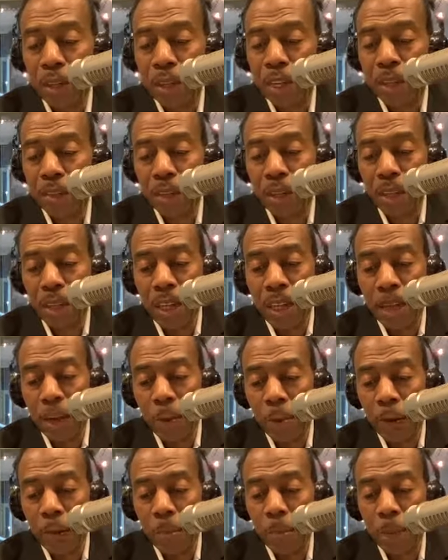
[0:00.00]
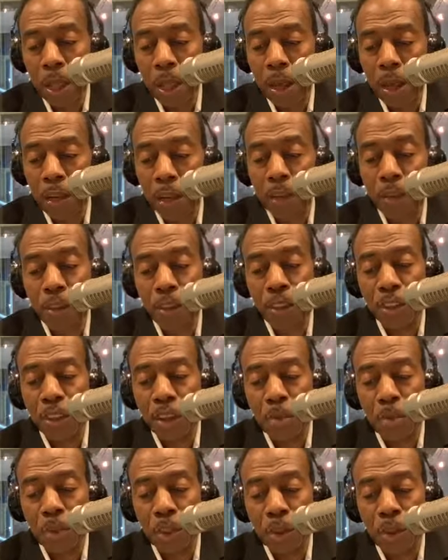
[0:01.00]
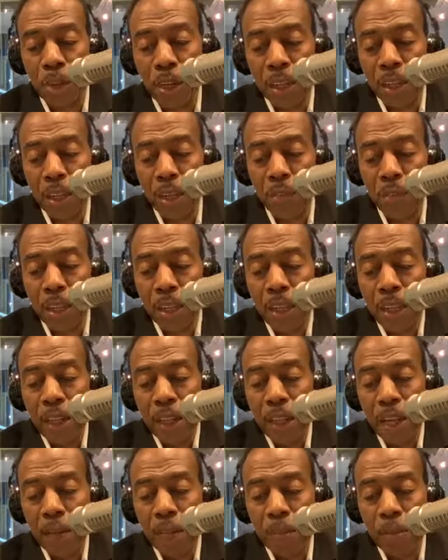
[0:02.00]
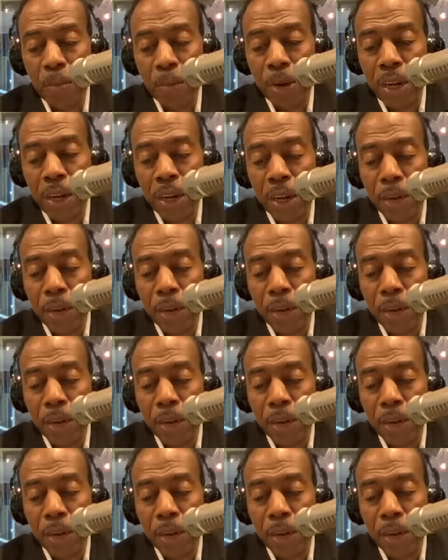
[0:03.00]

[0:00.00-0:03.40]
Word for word: She's the Delaware blogger. She's going to be joining us after the break.